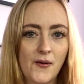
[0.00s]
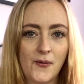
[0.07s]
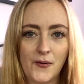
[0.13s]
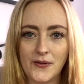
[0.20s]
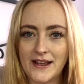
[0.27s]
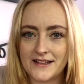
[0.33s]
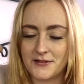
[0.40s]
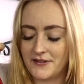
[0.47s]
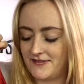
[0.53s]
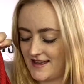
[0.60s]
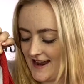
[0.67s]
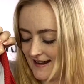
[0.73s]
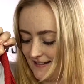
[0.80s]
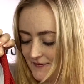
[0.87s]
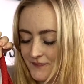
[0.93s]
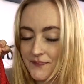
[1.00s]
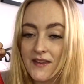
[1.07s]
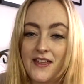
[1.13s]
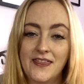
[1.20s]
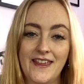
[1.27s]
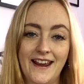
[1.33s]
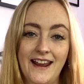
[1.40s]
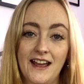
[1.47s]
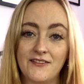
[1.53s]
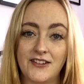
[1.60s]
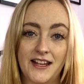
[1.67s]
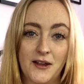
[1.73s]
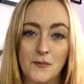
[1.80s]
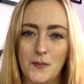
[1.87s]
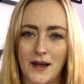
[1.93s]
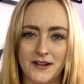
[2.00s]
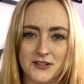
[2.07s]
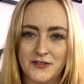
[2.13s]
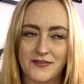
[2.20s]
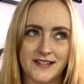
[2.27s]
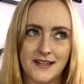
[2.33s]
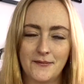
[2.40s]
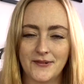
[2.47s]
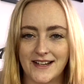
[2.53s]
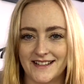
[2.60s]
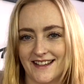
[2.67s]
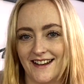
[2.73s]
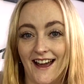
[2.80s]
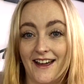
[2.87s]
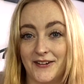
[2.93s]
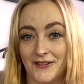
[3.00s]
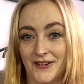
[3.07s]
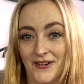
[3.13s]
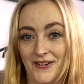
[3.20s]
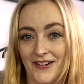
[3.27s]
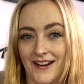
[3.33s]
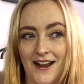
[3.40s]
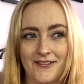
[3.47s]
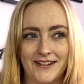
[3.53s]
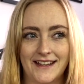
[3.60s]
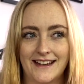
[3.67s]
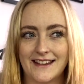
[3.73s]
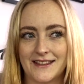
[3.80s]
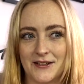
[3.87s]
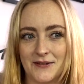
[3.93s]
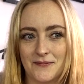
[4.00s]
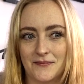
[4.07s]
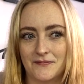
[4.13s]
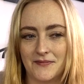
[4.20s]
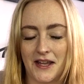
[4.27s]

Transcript: all that sort of thing they have like a bunch for some reason I don't know you can't really get them